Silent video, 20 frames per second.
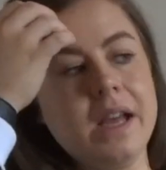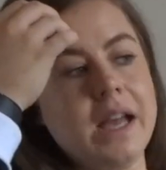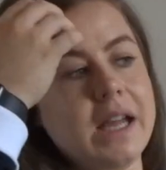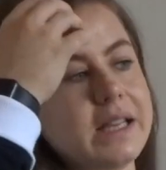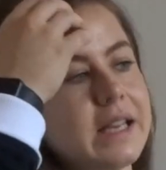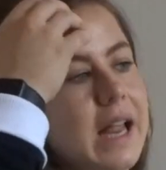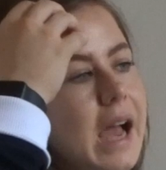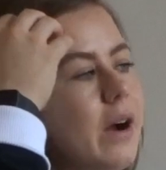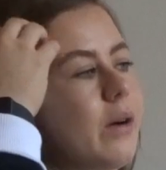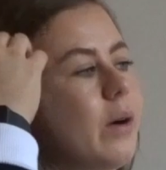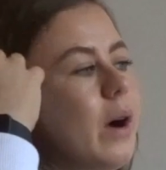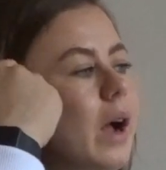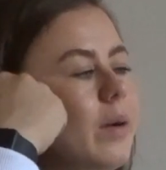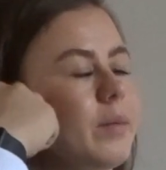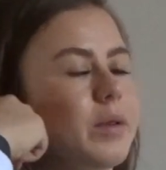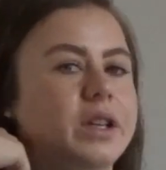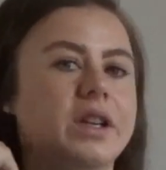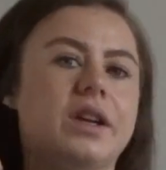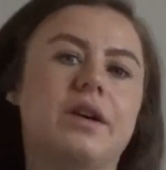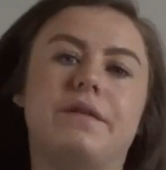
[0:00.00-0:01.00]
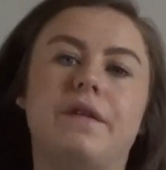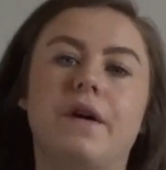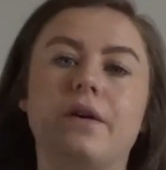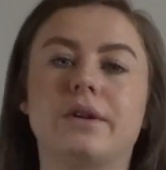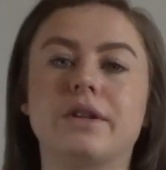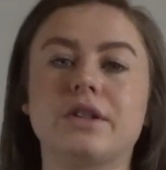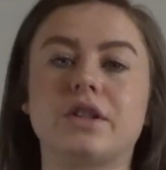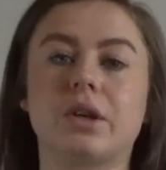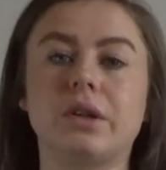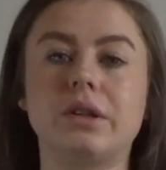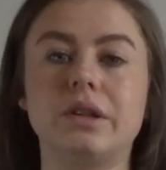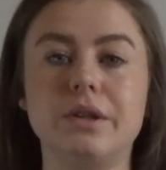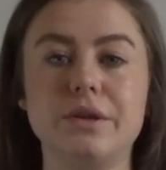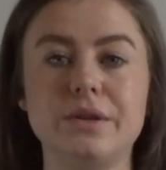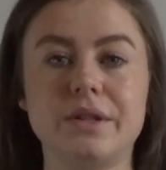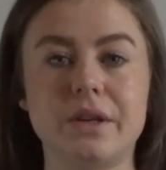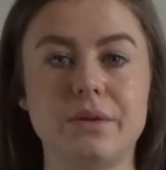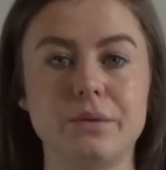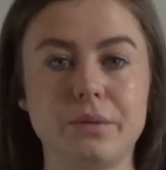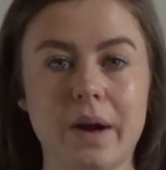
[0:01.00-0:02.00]
Now I'm going to focus on
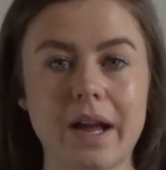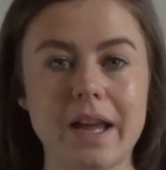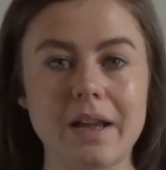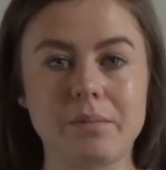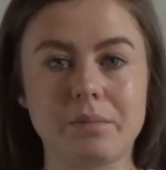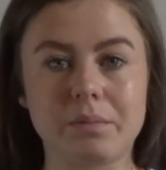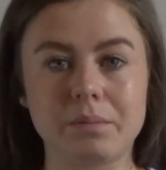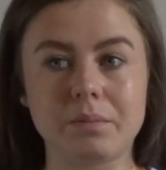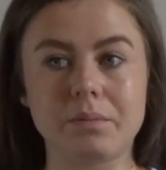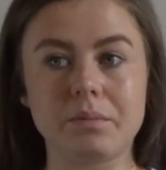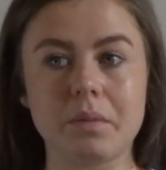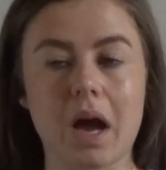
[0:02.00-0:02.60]
losing weight,